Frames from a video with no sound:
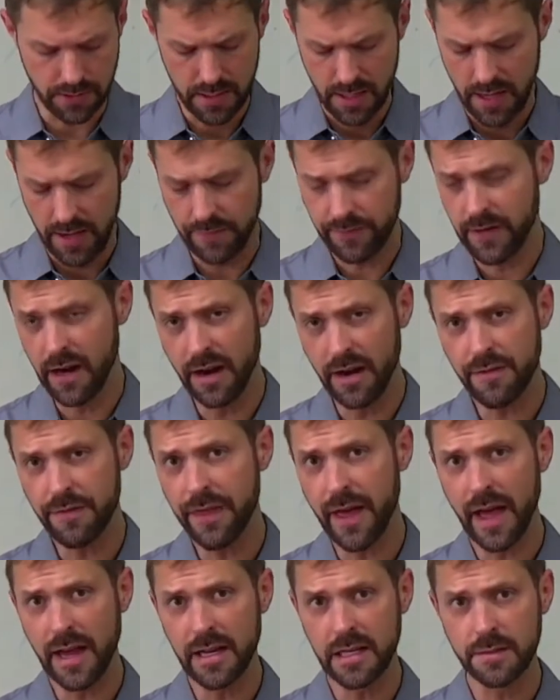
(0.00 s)
If none of
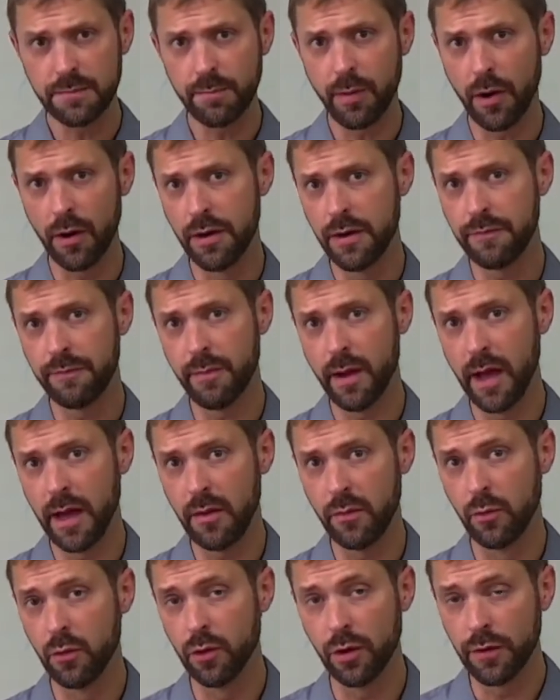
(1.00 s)
that is part of my
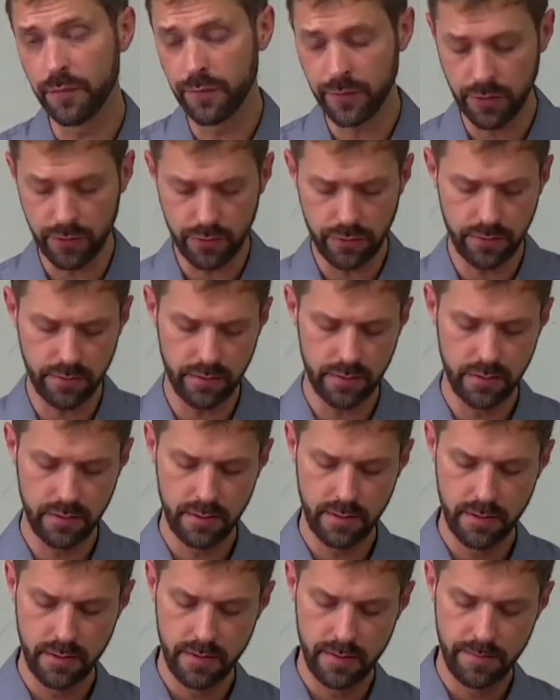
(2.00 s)
worldview,
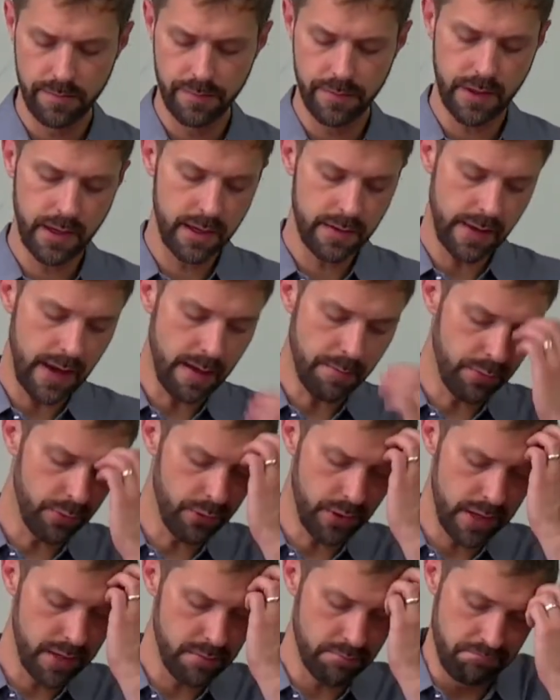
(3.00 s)
then at that
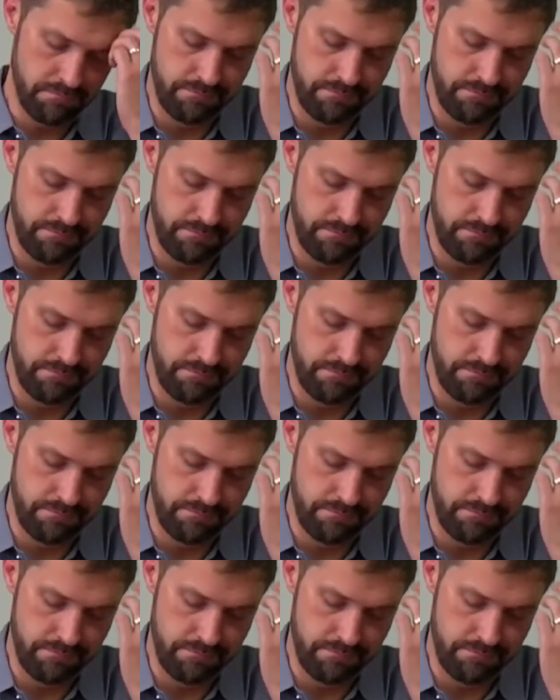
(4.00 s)
point,